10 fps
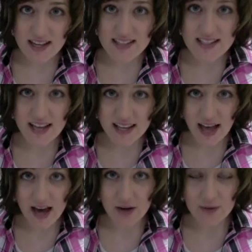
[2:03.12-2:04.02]
is like
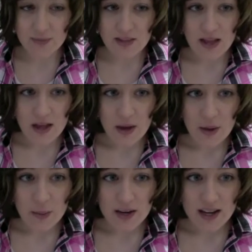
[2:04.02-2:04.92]
how
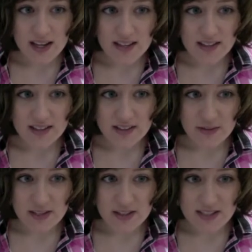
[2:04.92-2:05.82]
when I
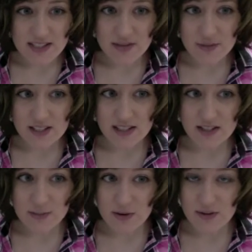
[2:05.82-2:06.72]
when you see a really
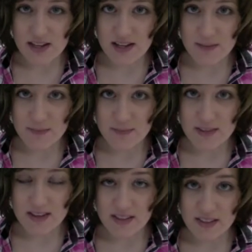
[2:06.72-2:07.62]
good movie
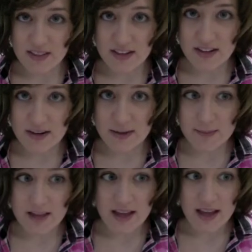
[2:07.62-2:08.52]
in the theater
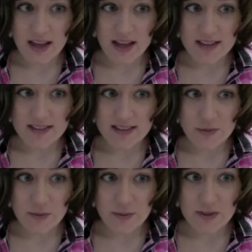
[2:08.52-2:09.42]
and
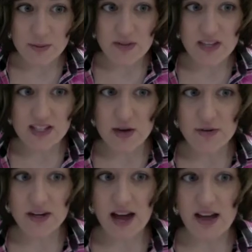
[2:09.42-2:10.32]
when the movie is
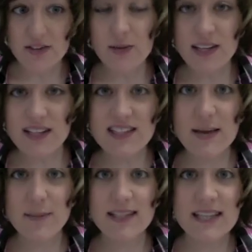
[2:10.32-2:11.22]
over, everyone gets
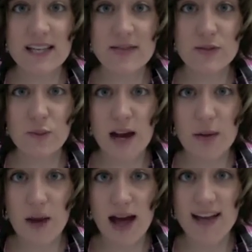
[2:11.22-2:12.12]
up and leaves right
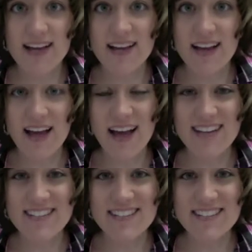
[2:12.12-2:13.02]
away.
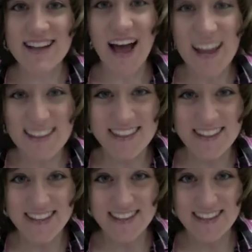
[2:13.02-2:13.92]
And I
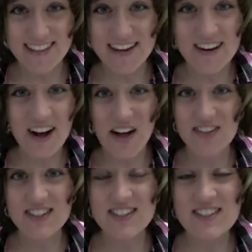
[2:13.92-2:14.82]
think they're all
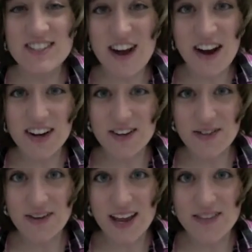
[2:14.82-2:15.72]
stark
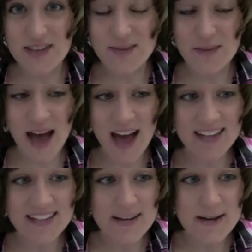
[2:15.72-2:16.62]
raving mad.